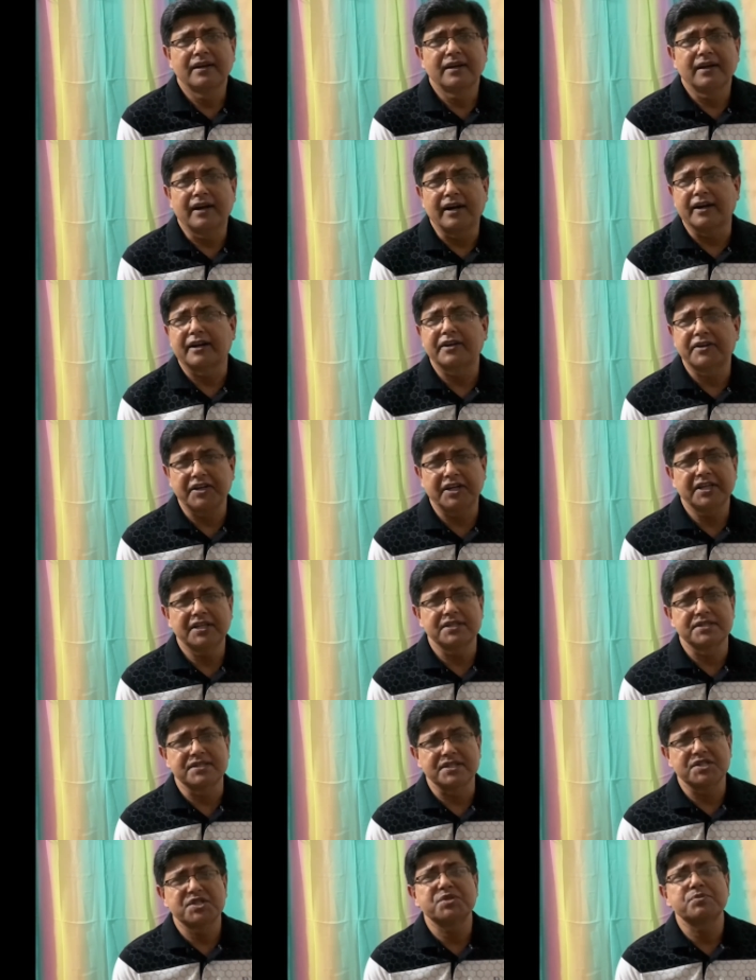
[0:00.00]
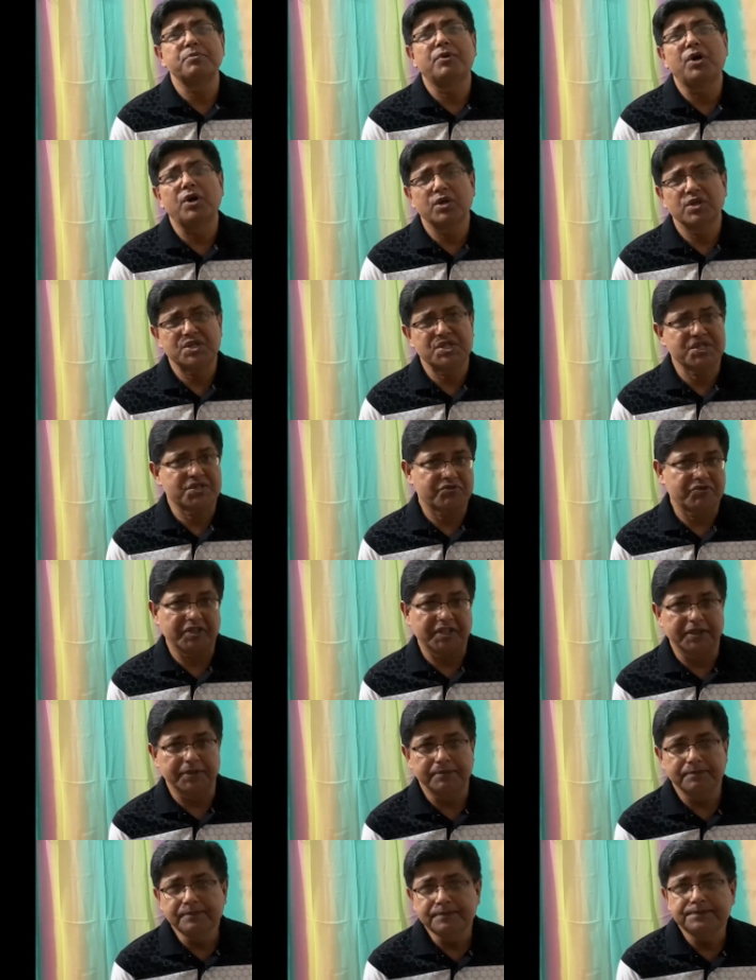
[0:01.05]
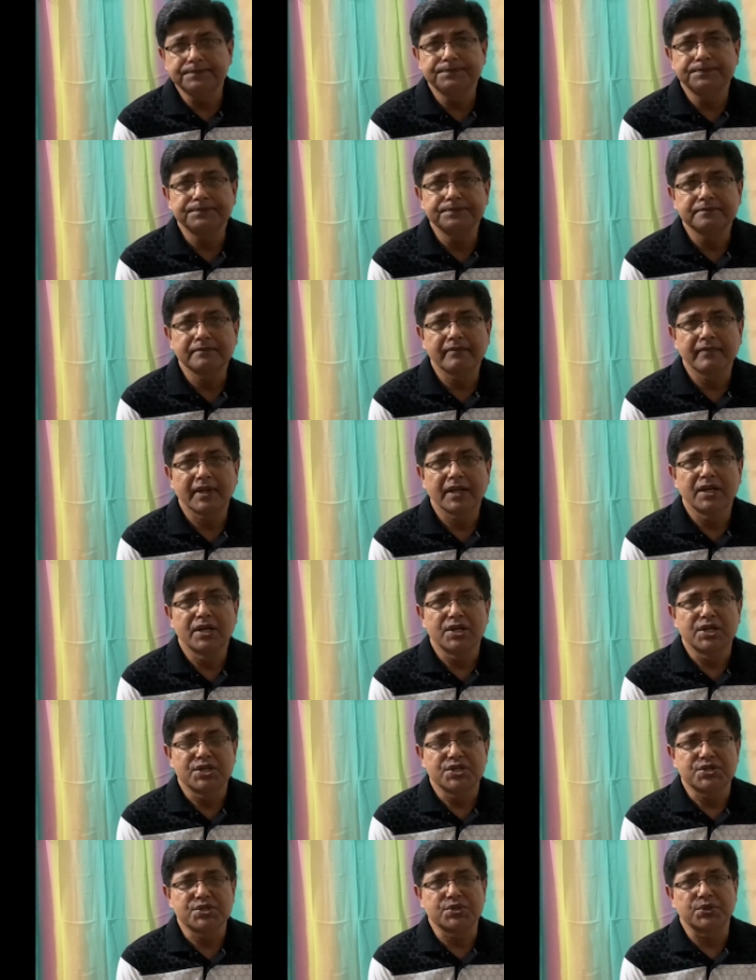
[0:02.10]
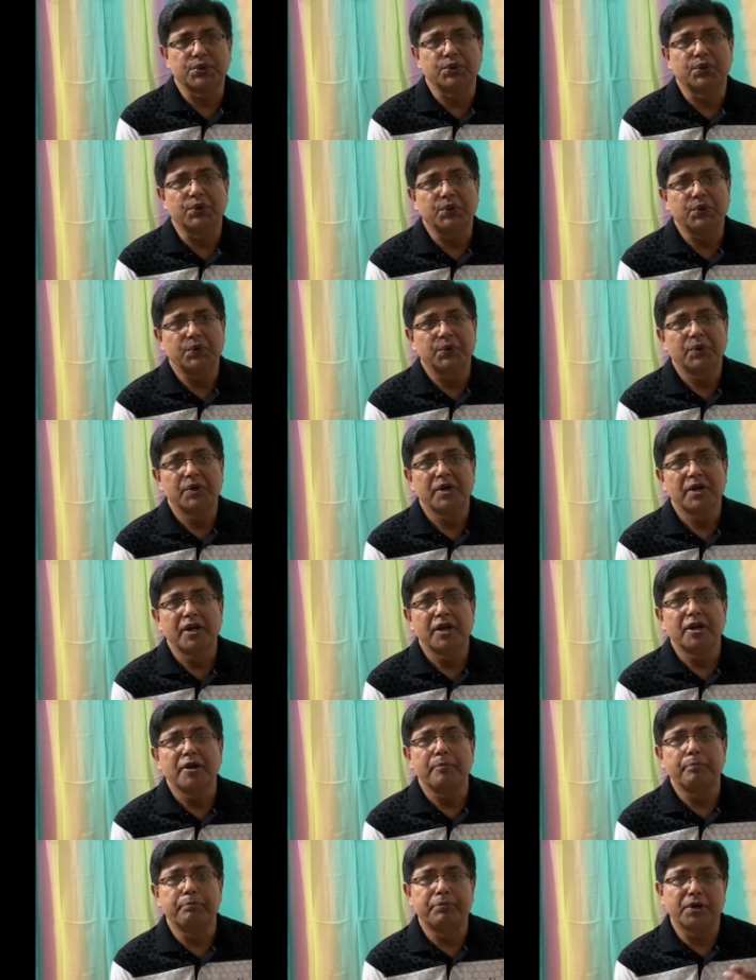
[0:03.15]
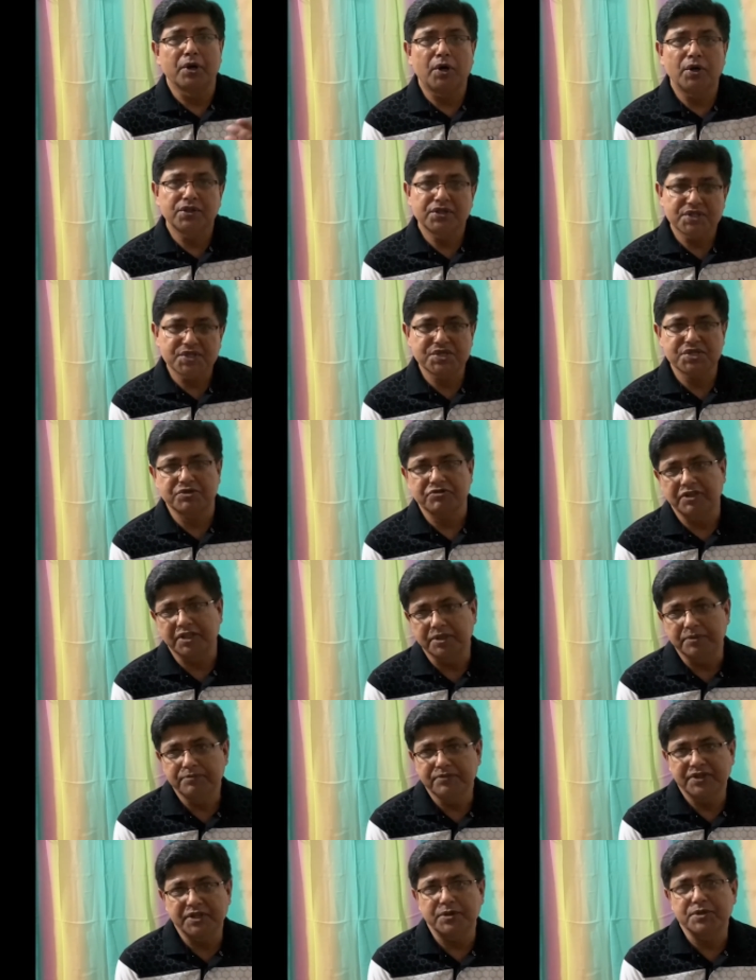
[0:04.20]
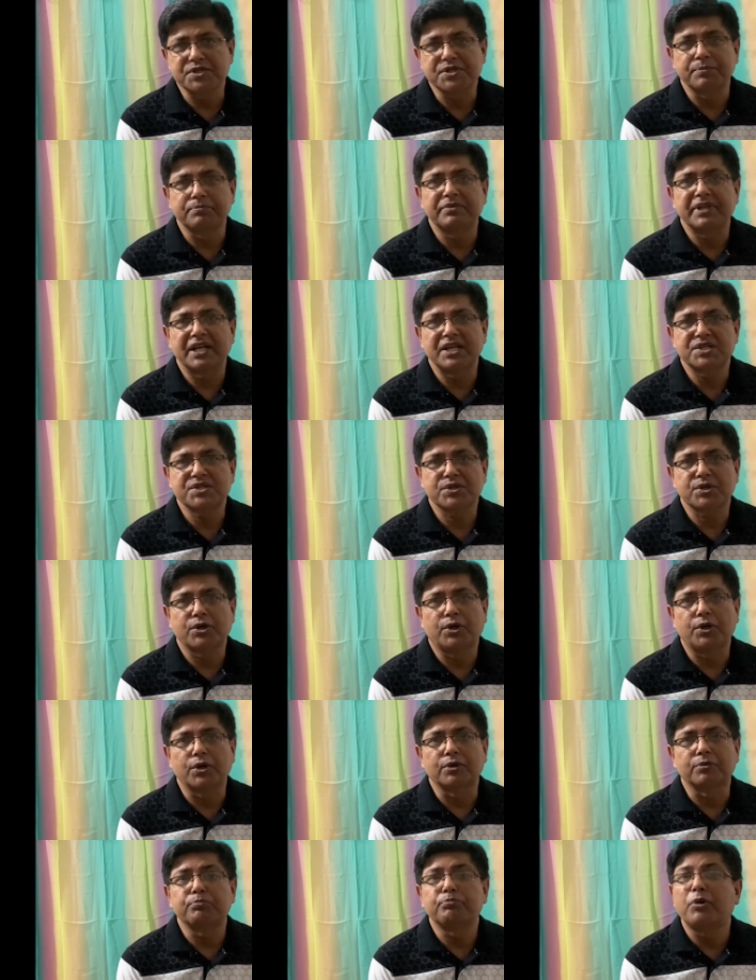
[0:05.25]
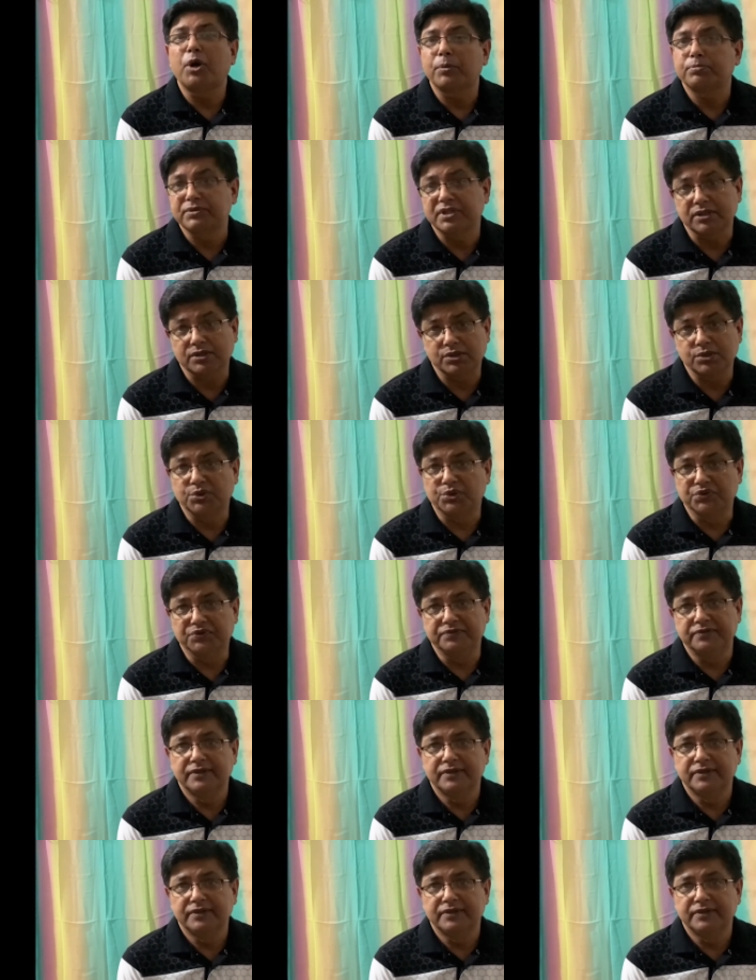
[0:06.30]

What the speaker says: A creek is a small stream. So beyond the stream, there is a place called Poplar Cove.